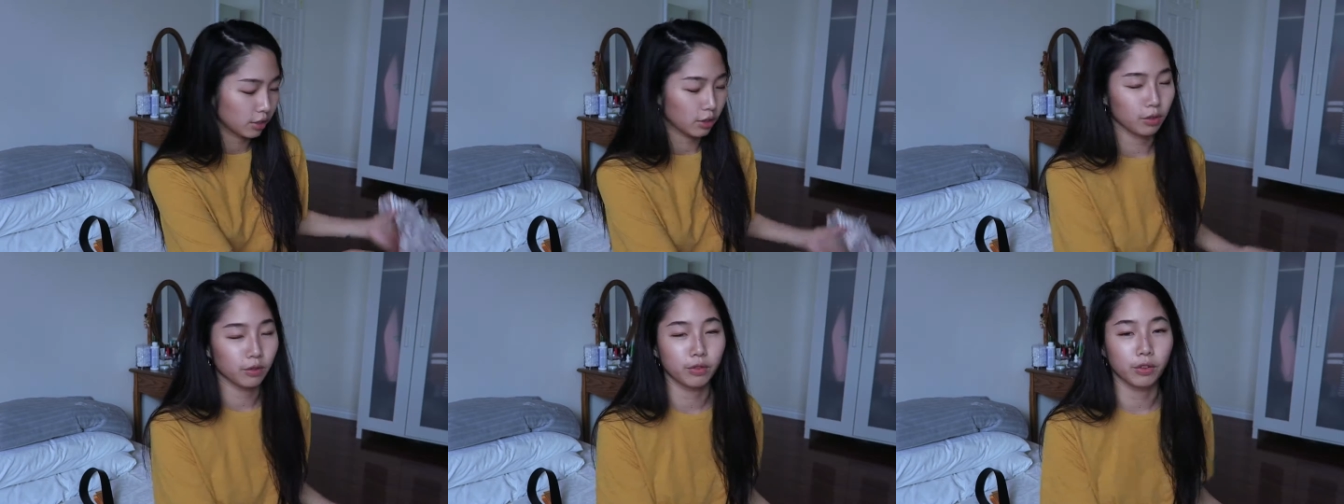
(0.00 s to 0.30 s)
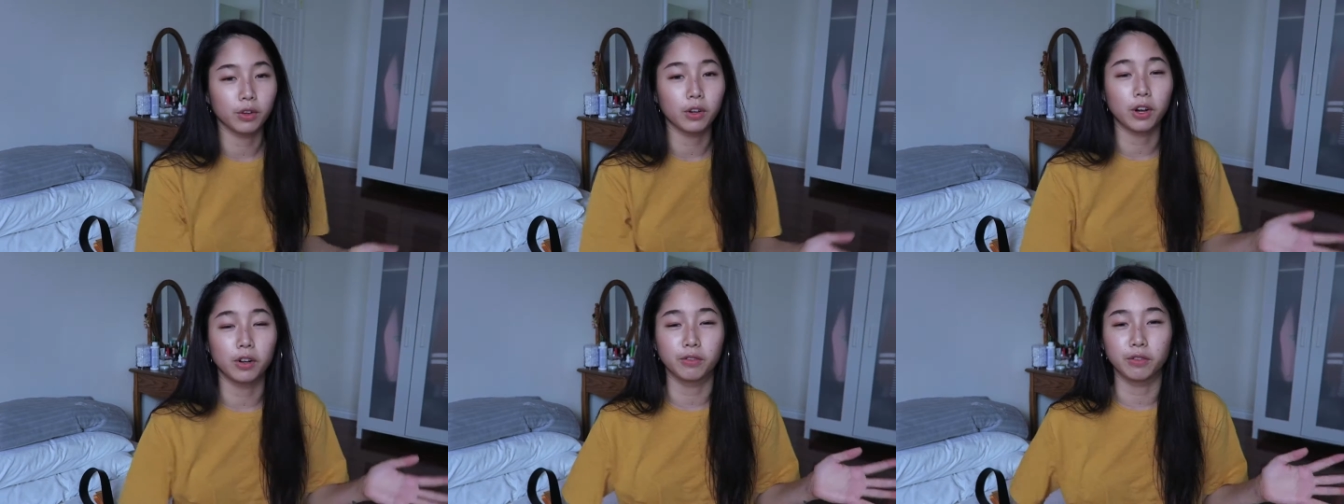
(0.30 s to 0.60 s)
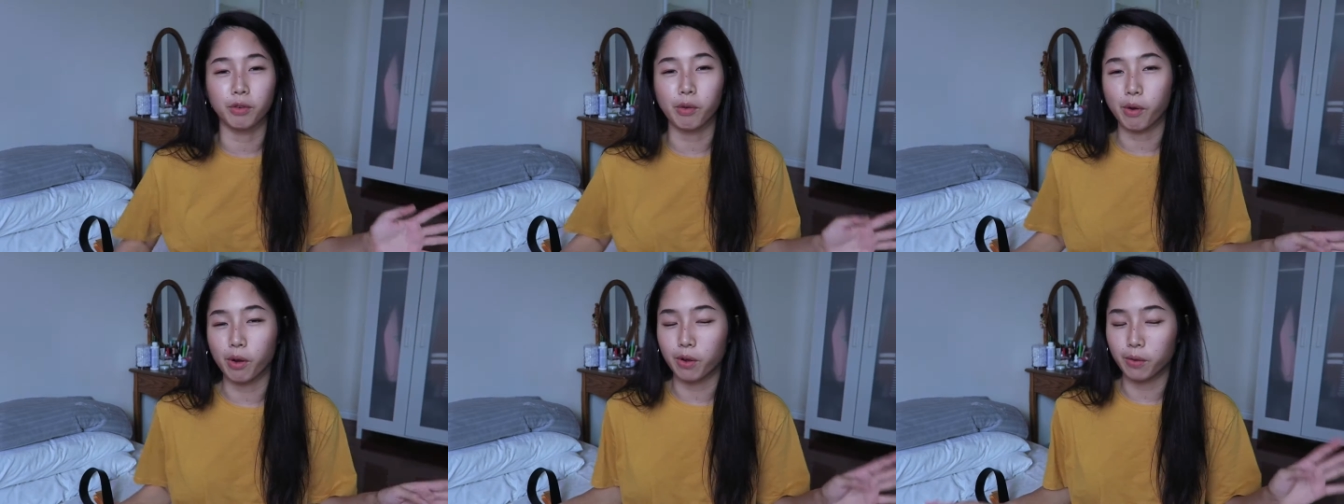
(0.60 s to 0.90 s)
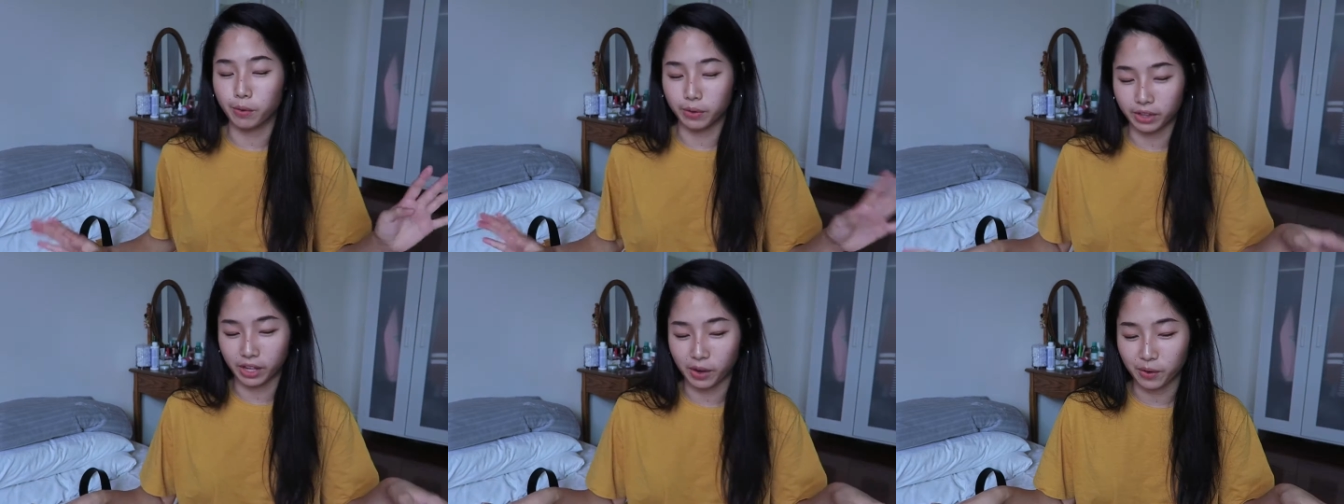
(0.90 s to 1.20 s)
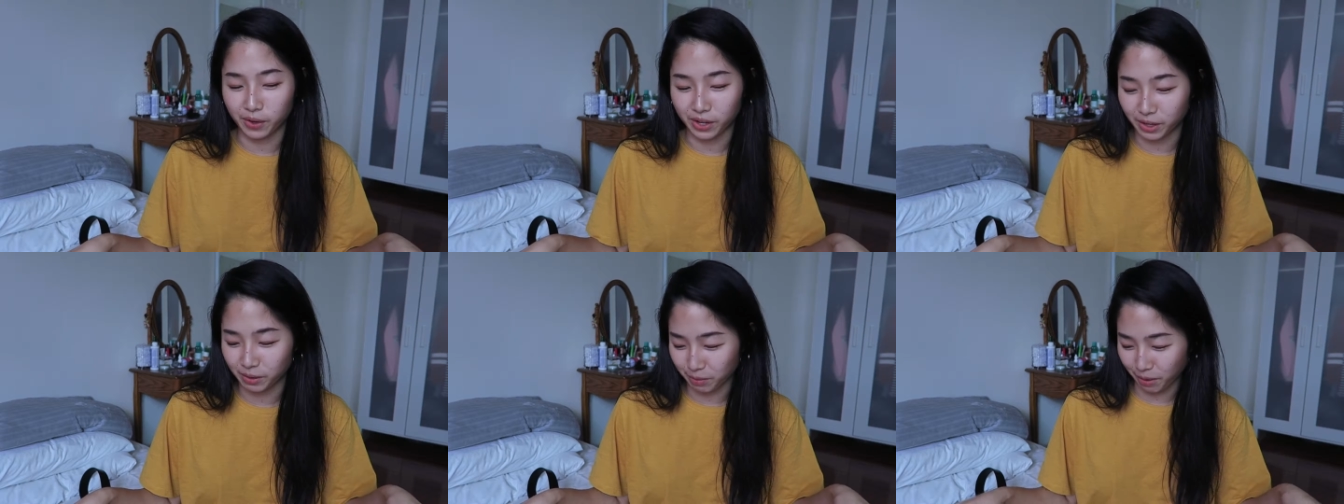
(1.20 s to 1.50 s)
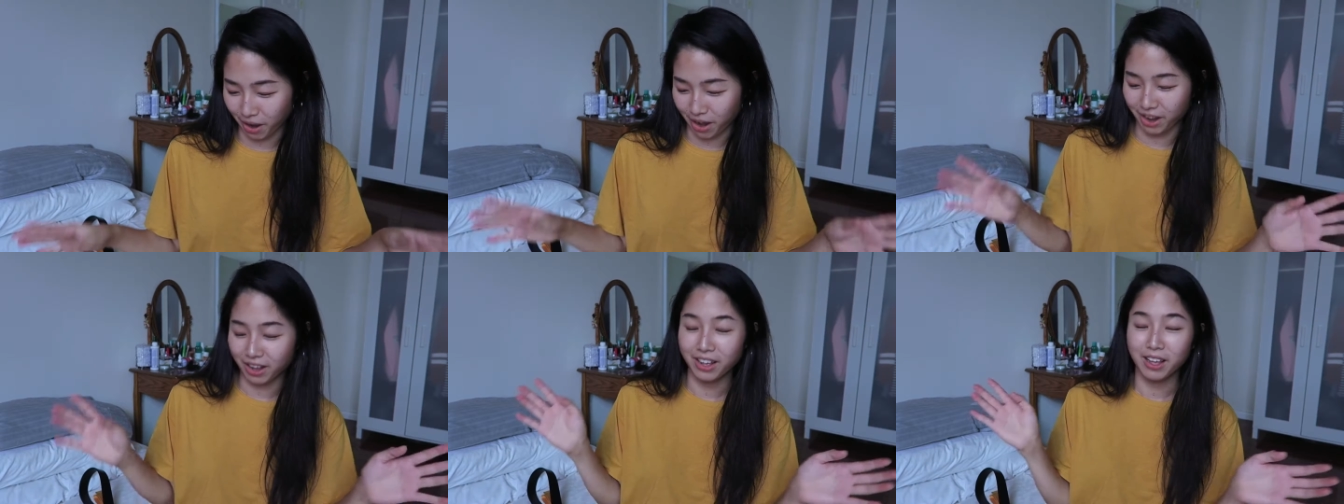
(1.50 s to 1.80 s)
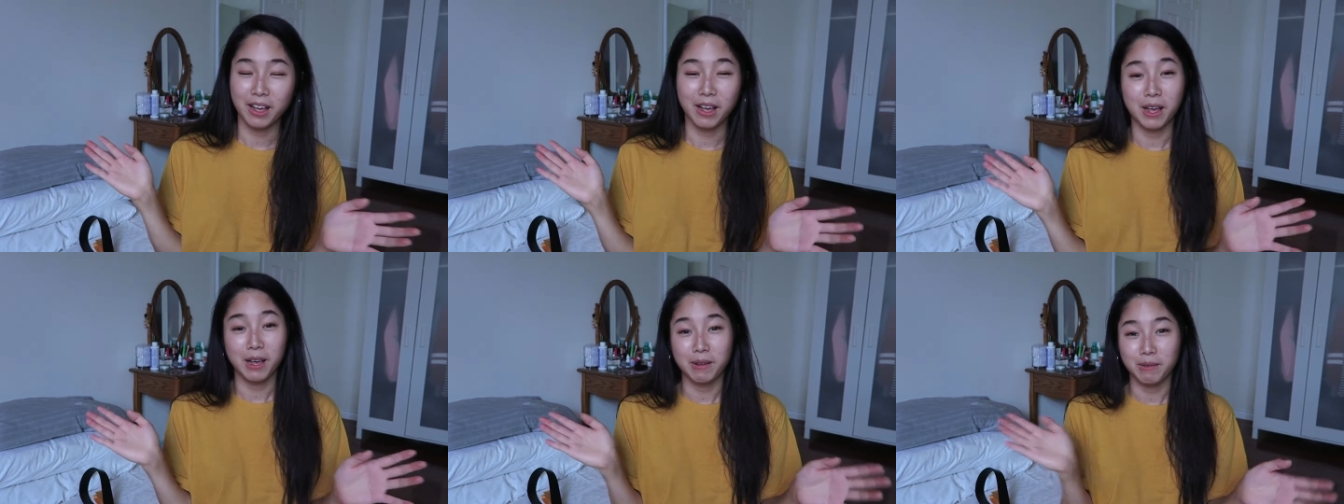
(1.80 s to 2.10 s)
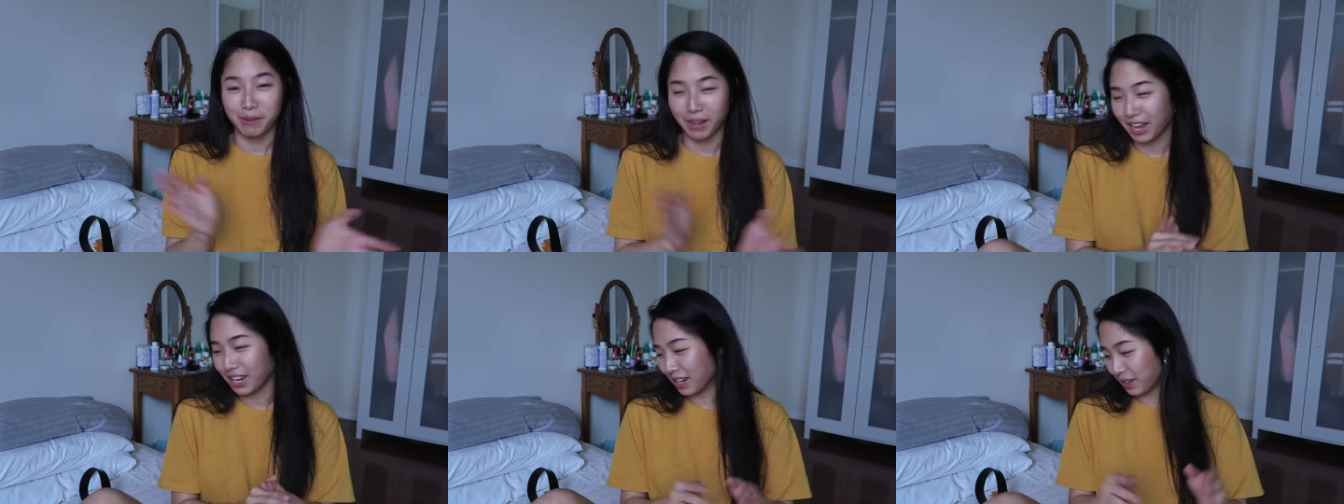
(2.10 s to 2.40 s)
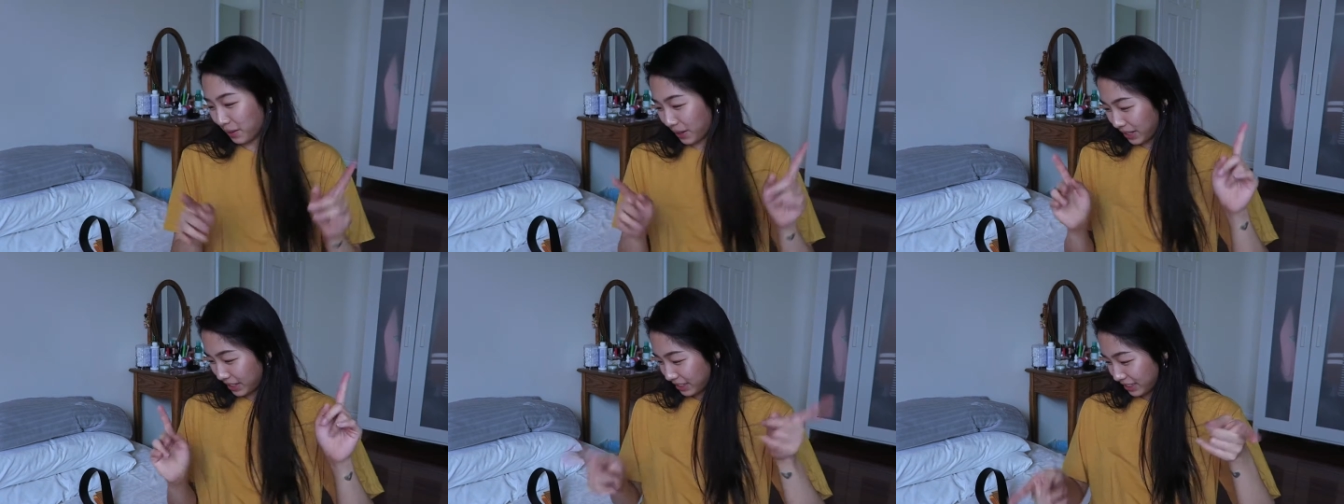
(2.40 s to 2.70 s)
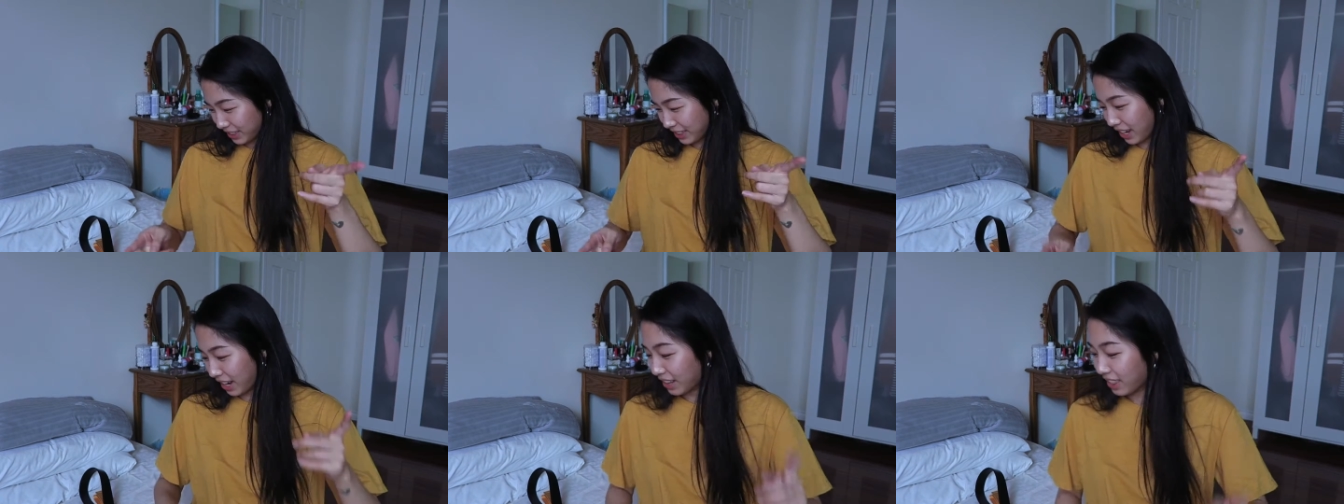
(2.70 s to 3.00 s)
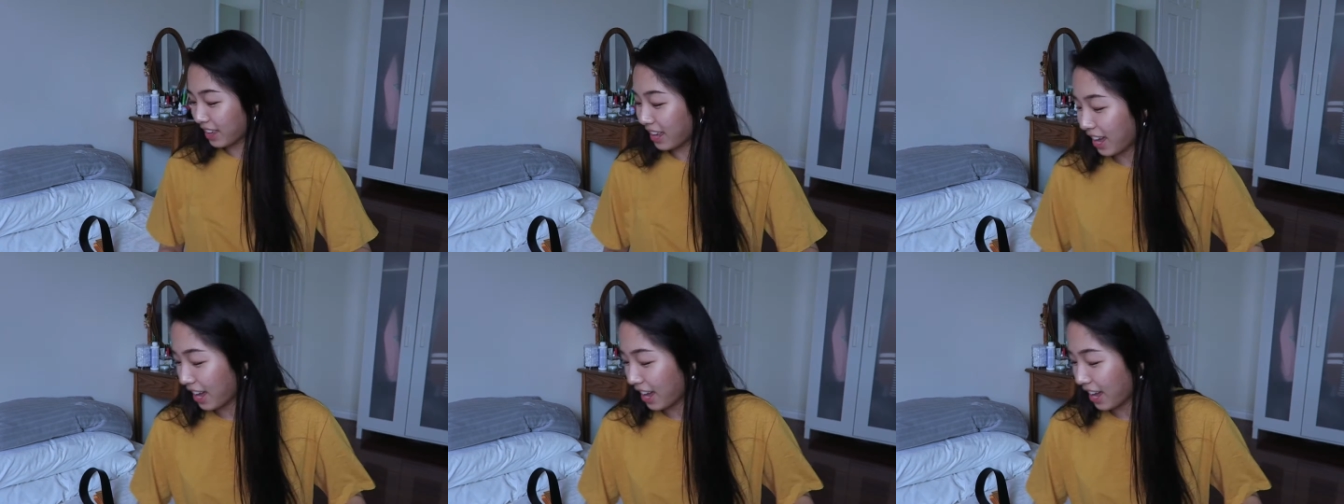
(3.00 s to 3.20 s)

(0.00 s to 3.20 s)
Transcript: don't feel comfortable without wearing a bra. But anyways, got